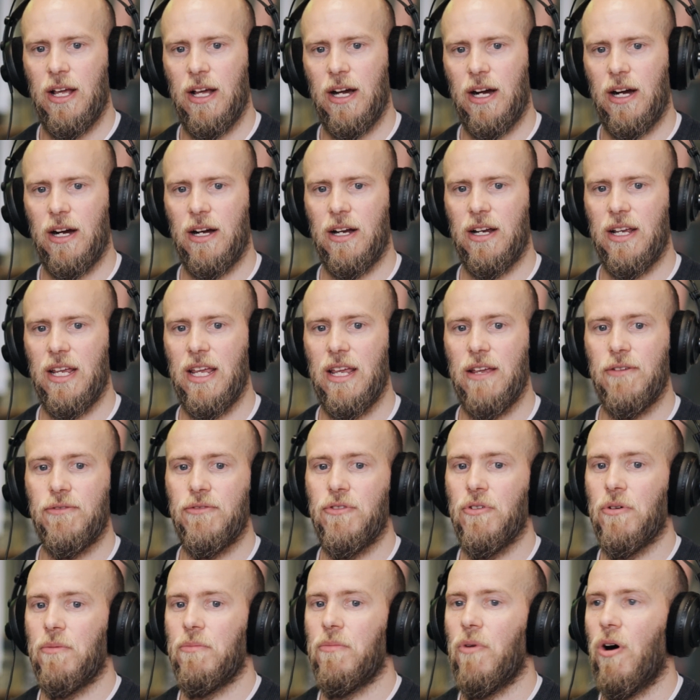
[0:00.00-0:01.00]
Uh,
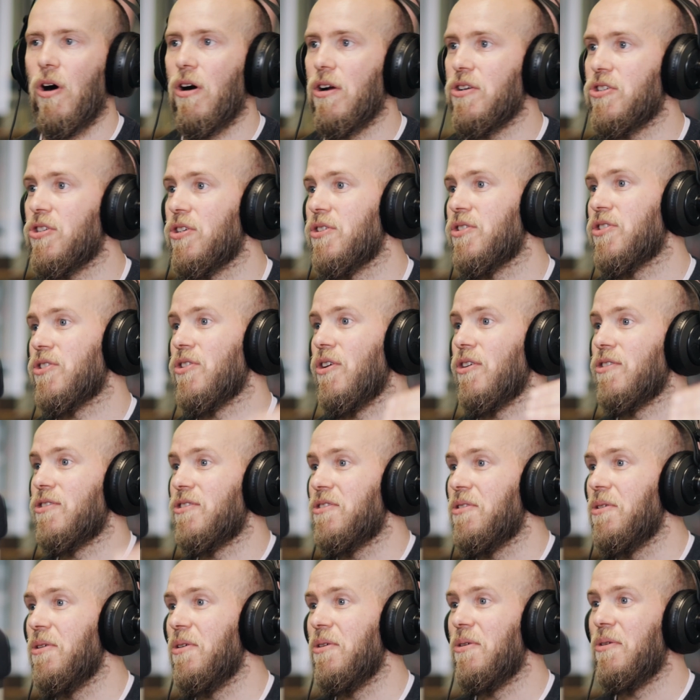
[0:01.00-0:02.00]
if your margins are
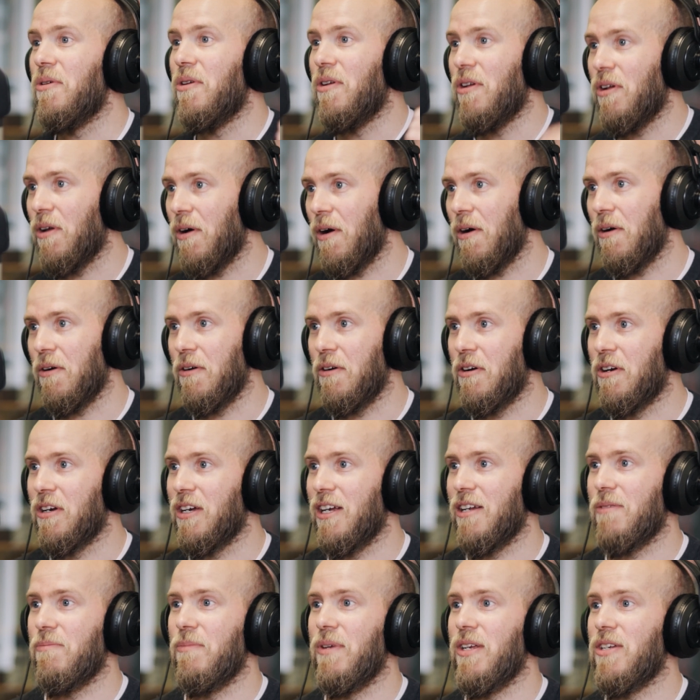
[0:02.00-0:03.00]
too low,
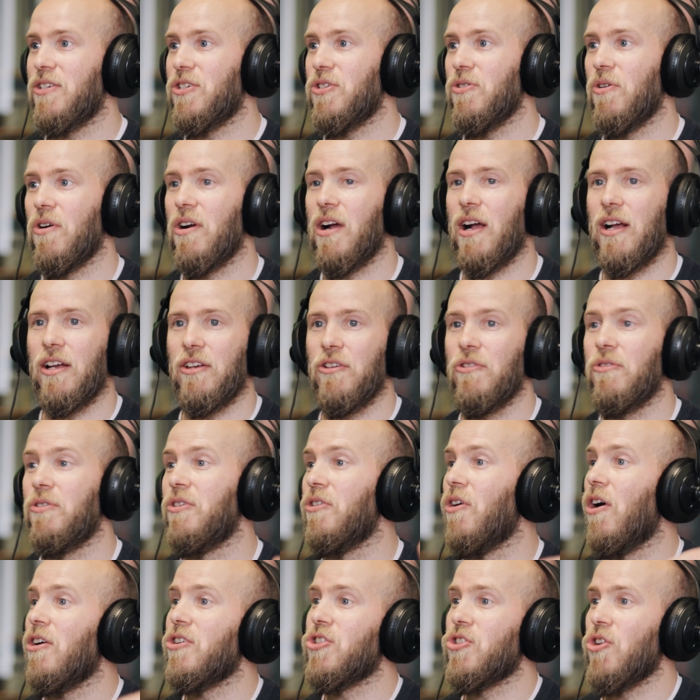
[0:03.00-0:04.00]
it means you're you're
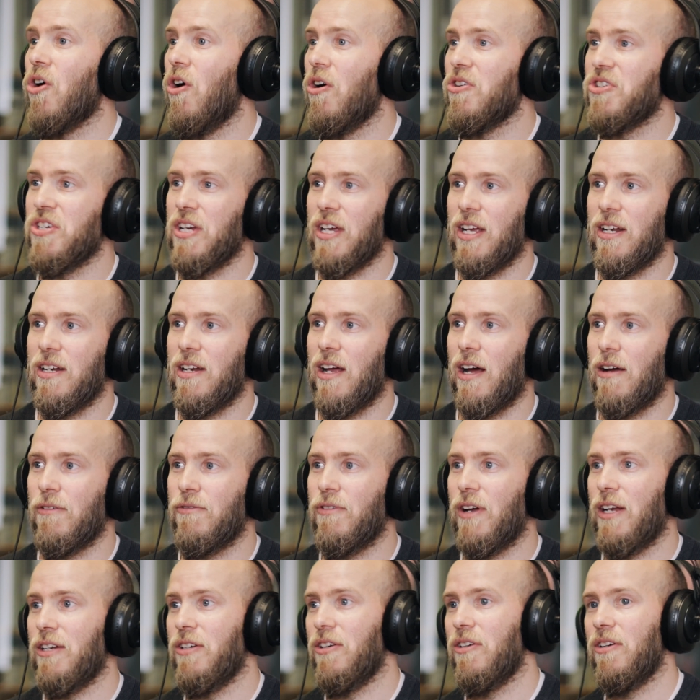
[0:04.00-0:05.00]
not charging
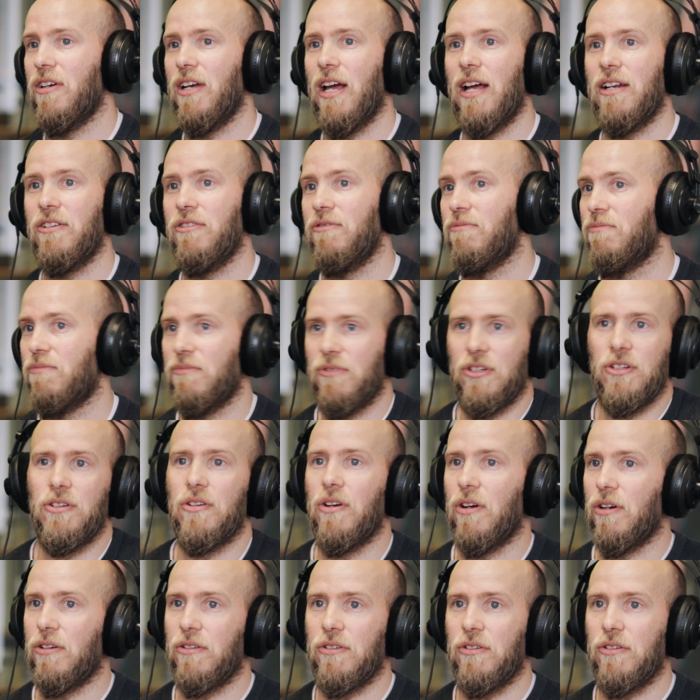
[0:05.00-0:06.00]
enough, and you and you know